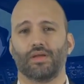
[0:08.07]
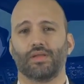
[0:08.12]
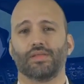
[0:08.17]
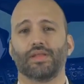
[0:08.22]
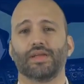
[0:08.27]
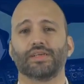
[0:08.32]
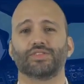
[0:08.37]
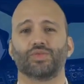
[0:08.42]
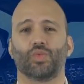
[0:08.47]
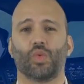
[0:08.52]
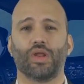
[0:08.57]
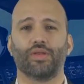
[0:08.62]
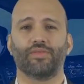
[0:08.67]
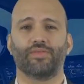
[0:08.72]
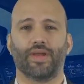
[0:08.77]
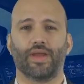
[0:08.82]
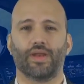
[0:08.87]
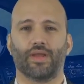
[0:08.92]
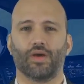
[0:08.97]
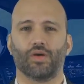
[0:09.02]
This WIN
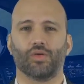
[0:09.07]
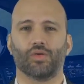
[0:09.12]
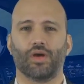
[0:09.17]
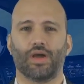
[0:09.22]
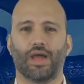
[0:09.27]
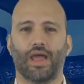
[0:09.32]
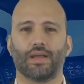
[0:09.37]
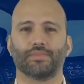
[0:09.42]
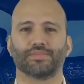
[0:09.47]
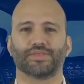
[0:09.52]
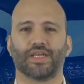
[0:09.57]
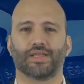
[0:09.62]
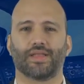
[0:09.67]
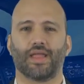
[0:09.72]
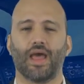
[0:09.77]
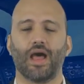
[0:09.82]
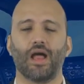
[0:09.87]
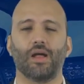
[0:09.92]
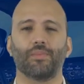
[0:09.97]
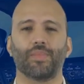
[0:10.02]
video aims at
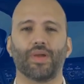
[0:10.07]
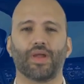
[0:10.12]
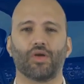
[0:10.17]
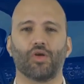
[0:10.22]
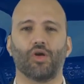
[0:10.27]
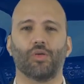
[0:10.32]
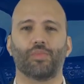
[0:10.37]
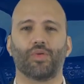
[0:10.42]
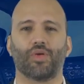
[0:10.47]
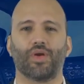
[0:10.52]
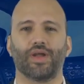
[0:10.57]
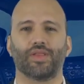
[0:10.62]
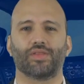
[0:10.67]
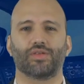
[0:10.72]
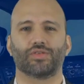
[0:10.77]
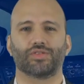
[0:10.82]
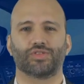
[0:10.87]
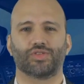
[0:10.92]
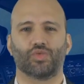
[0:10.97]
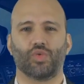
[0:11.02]
helping
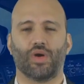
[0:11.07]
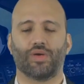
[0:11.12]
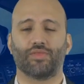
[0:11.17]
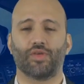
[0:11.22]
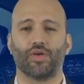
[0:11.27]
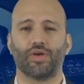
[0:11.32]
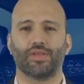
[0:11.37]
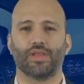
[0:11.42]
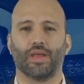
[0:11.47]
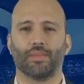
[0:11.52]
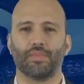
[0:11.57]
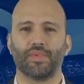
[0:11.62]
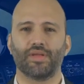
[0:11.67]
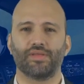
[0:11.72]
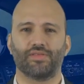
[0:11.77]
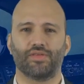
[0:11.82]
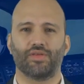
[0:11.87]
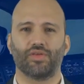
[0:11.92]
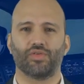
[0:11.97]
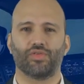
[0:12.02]
operators to avoid the
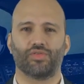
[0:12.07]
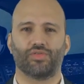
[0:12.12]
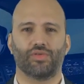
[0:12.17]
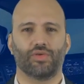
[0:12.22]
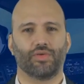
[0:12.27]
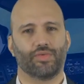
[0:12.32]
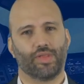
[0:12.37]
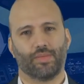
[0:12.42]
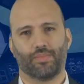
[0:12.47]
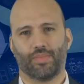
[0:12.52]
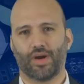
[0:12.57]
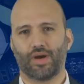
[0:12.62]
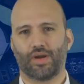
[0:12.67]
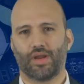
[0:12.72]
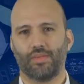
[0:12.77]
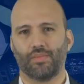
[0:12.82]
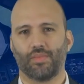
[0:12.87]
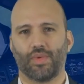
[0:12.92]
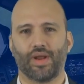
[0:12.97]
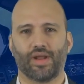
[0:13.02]
misuse of the
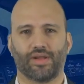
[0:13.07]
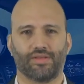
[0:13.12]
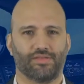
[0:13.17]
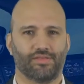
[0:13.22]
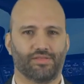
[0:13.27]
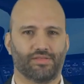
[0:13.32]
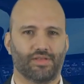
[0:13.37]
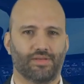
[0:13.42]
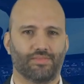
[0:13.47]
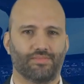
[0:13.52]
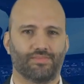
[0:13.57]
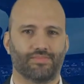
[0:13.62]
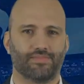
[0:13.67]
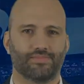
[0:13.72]
parking brake system.